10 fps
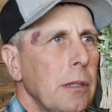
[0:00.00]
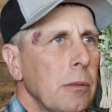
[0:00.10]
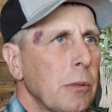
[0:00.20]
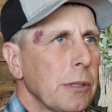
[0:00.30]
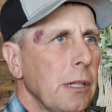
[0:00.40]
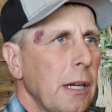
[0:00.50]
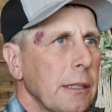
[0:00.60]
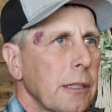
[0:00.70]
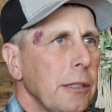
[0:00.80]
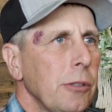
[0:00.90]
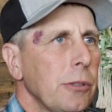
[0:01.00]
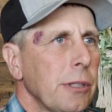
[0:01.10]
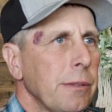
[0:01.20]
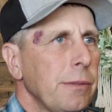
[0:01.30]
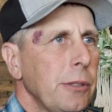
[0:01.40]
was not
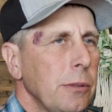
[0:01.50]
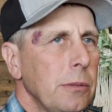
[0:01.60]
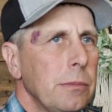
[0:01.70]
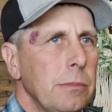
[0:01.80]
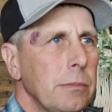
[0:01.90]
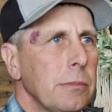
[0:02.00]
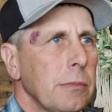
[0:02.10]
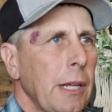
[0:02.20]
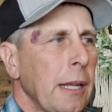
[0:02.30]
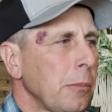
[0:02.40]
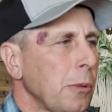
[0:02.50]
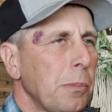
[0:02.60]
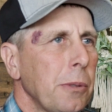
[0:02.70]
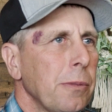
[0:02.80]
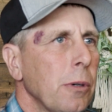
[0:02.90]
conducive to animal
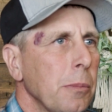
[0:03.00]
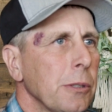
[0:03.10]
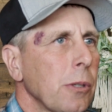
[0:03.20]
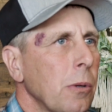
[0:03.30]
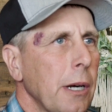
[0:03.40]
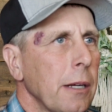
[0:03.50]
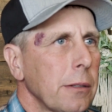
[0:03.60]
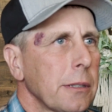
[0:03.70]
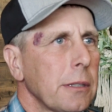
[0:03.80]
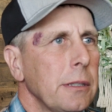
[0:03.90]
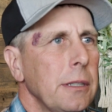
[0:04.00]
performance or health.